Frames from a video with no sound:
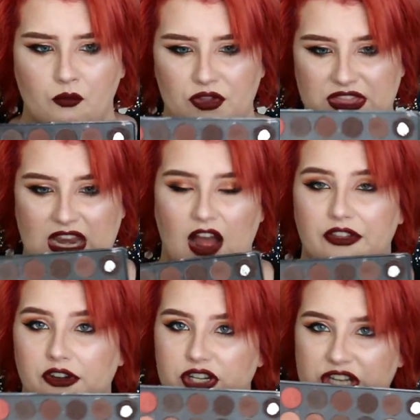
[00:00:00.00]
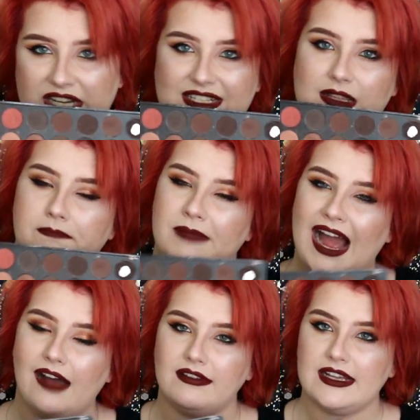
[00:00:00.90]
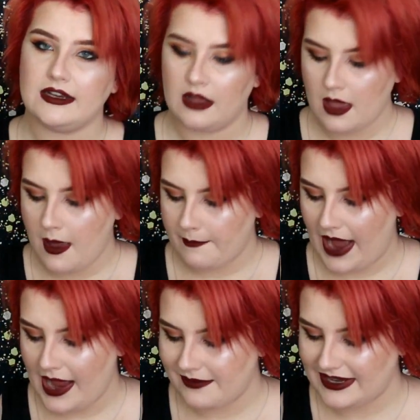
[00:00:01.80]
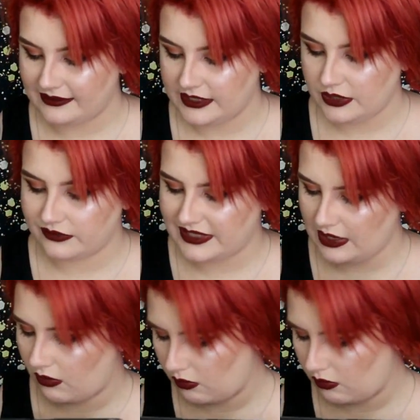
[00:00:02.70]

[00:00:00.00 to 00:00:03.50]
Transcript: with the other shades in the palette, but I mainly use the